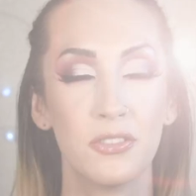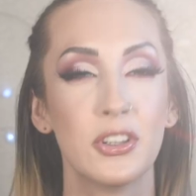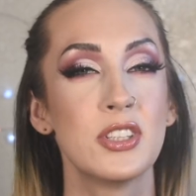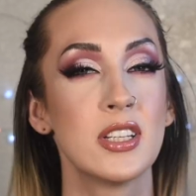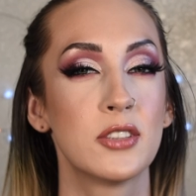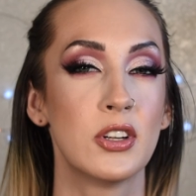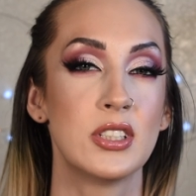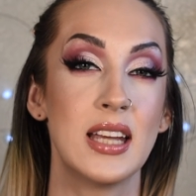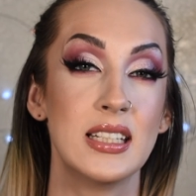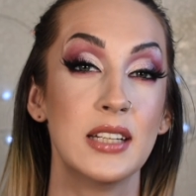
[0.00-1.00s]
First things
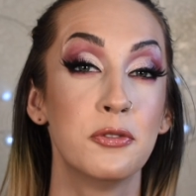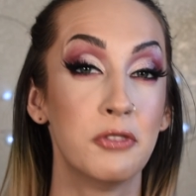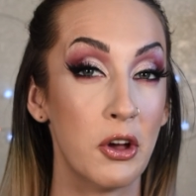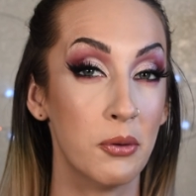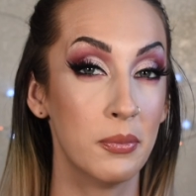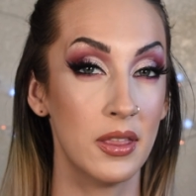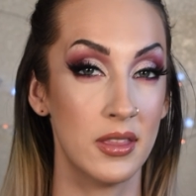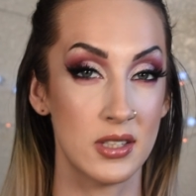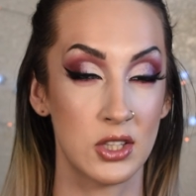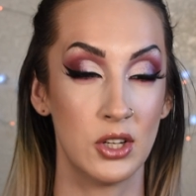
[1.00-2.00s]
first, I did film
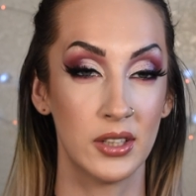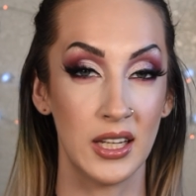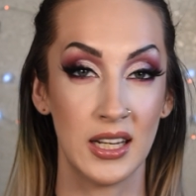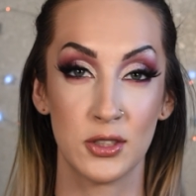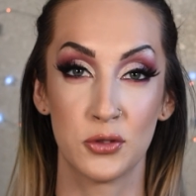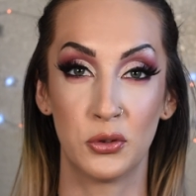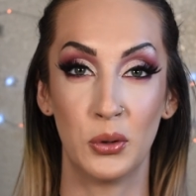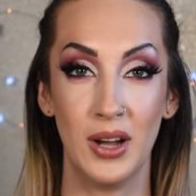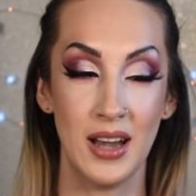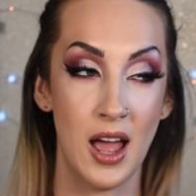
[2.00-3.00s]
this look. It is
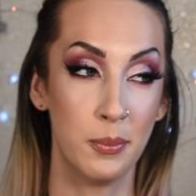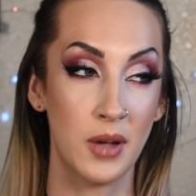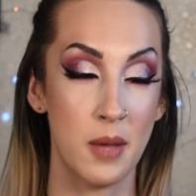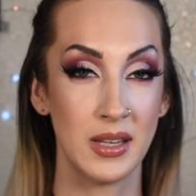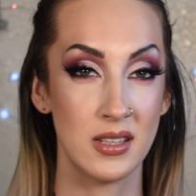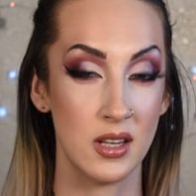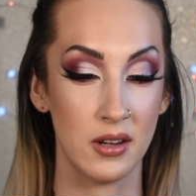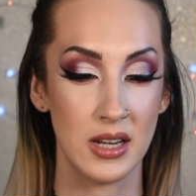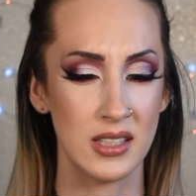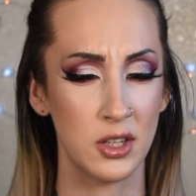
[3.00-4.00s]
for an upcoming
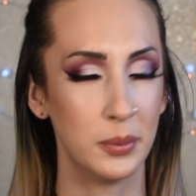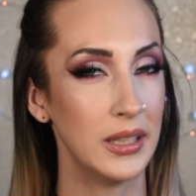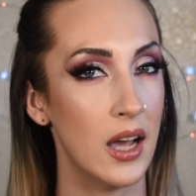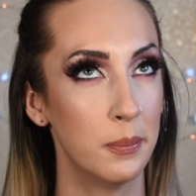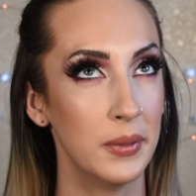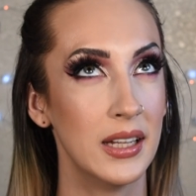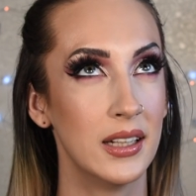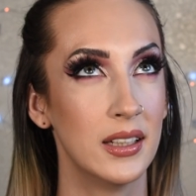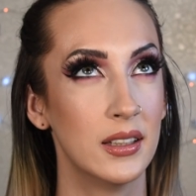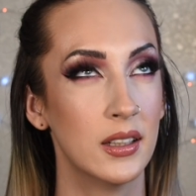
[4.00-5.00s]
series. It'll be up
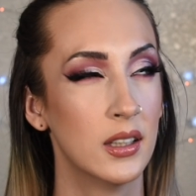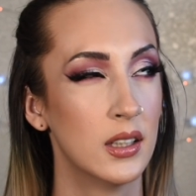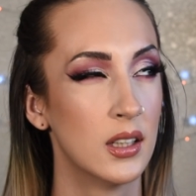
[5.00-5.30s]
in